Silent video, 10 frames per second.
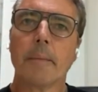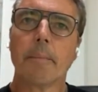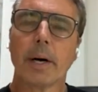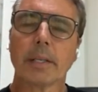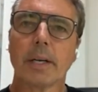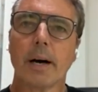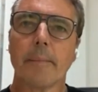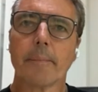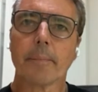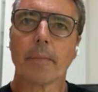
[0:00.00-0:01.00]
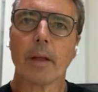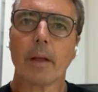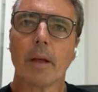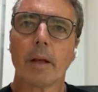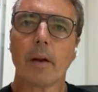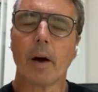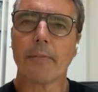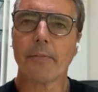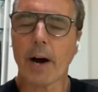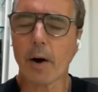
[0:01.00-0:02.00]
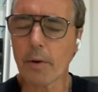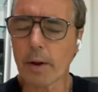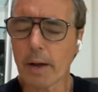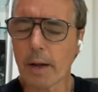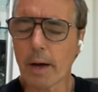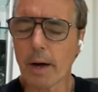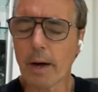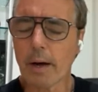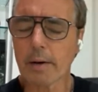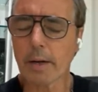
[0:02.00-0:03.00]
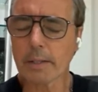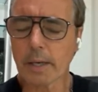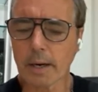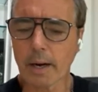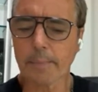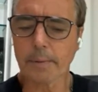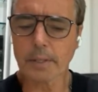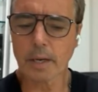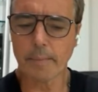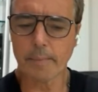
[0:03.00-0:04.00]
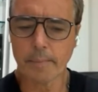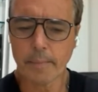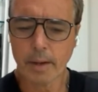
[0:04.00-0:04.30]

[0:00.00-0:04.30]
But I found dug up some